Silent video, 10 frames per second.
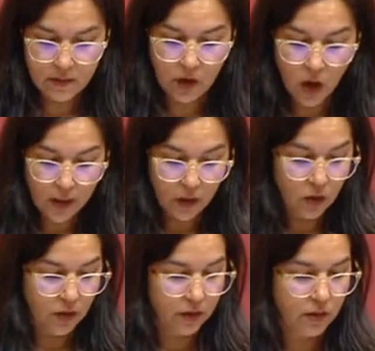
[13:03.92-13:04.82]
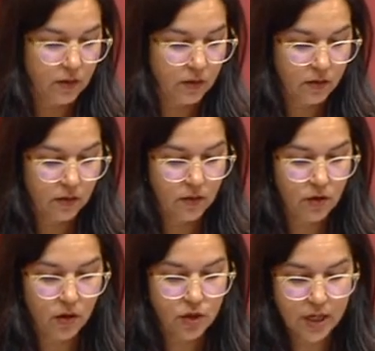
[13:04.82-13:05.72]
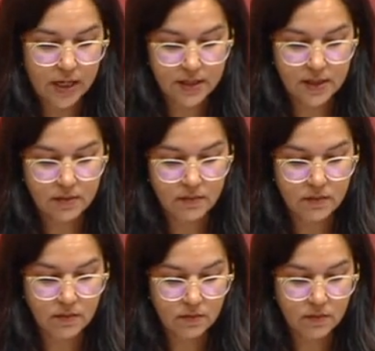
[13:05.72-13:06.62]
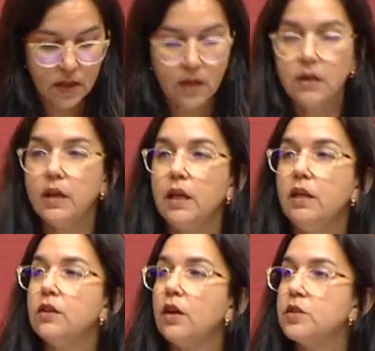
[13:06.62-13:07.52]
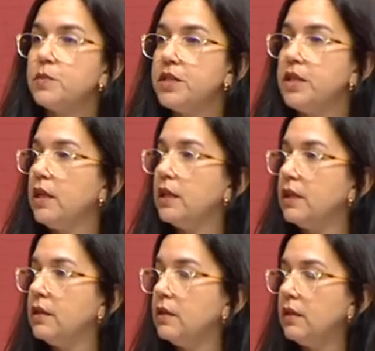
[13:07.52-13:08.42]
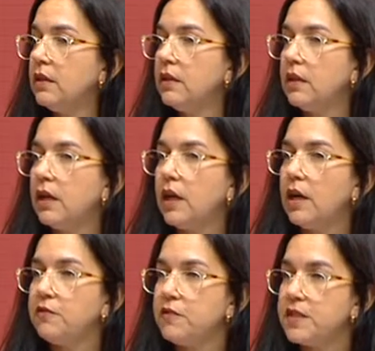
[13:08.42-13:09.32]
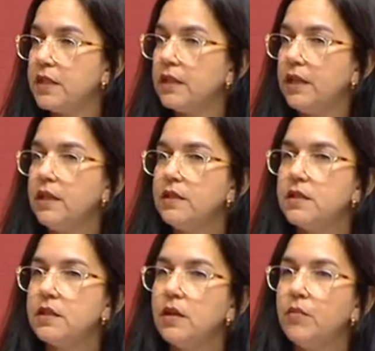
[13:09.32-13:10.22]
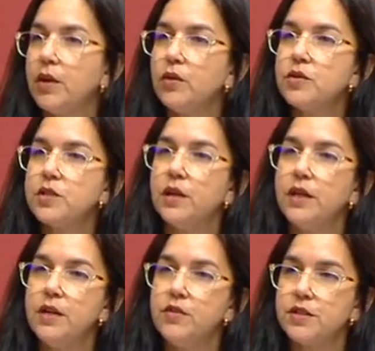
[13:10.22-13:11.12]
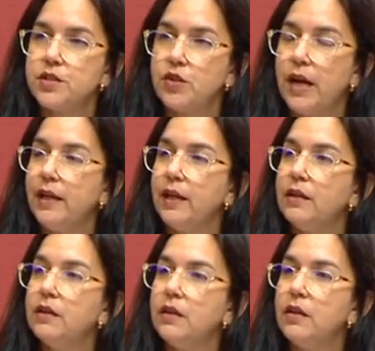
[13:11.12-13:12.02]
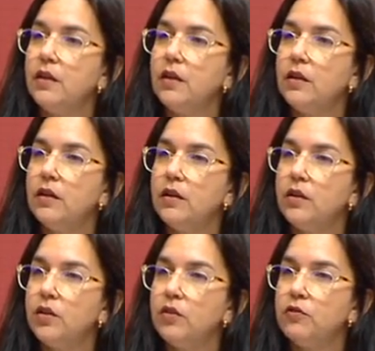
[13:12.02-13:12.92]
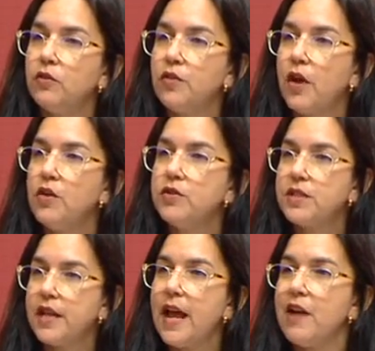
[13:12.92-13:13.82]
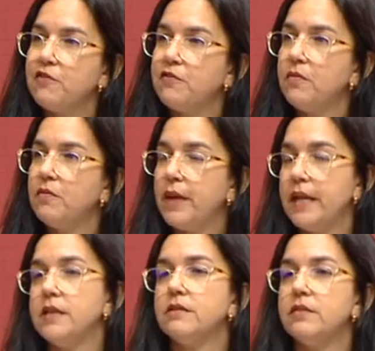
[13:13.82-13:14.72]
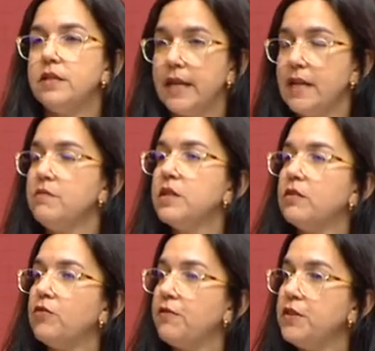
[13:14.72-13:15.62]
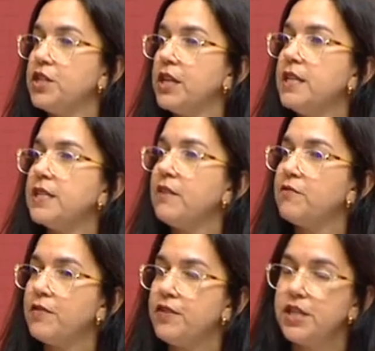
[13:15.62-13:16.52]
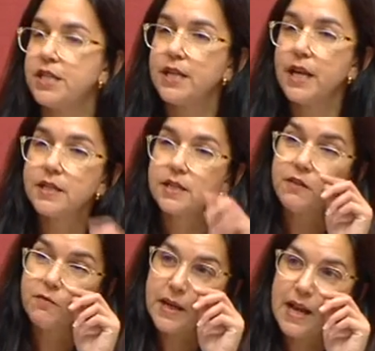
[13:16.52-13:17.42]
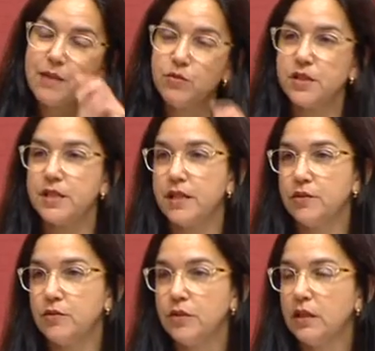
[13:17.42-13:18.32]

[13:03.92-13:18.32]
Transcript: going on, not just in those particular facilities, but also here in Australia, for those that have been deemed refugees, have refugee status and have been able to settle.